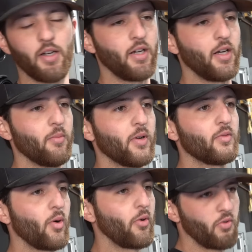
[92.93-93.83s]

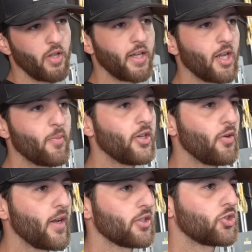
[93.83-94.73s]
What we're really going to be
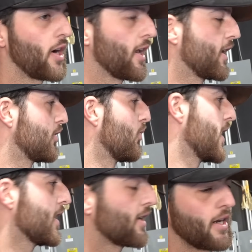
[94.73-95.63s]
doing is trying to get the
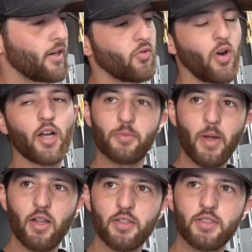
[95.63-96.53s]
weight kind of cross
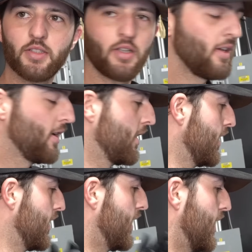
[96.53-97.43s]
balance.
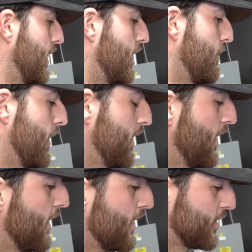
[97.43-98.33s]

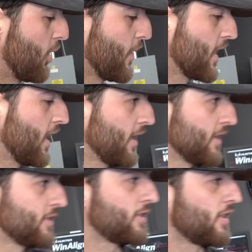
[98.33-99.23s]
So
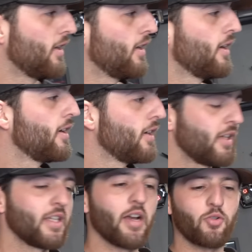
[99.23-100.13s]
because
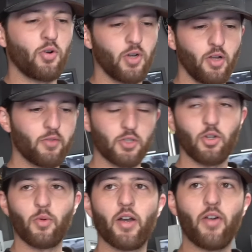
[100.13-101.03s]
you have coilovers
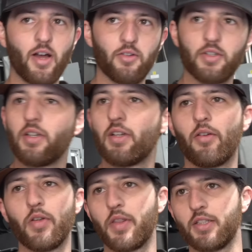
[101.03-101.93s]
all the way around,
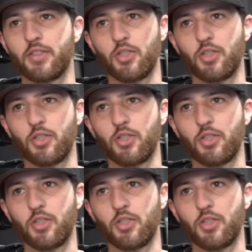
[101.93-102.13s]
everything's